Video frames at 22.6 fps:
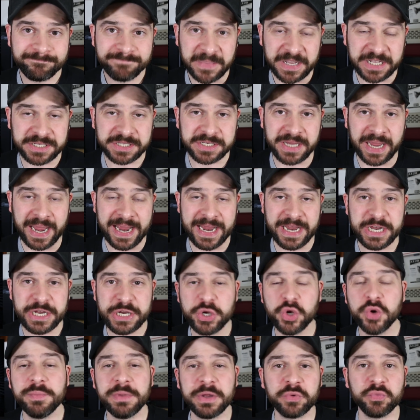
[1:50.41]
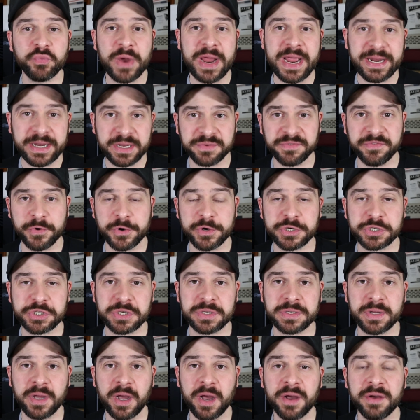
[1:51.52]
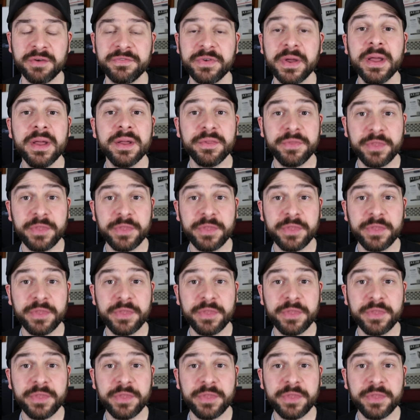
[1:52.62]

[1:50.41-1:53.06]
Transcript: It's a human-rated version of